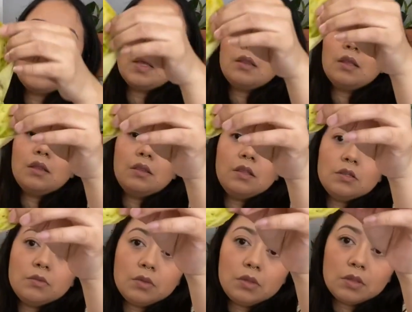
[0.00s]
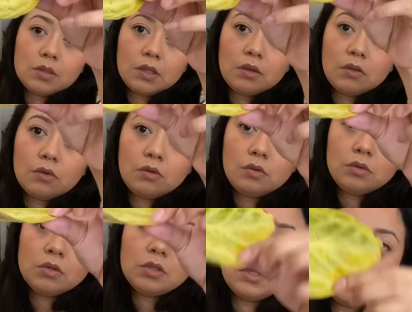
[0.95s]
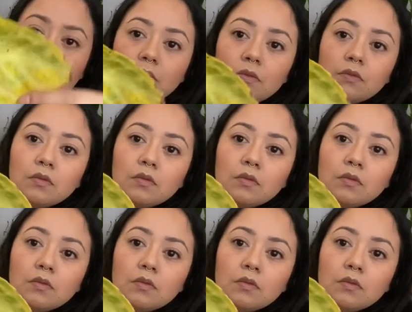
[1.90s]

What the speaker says: then this one looks like the older leaf,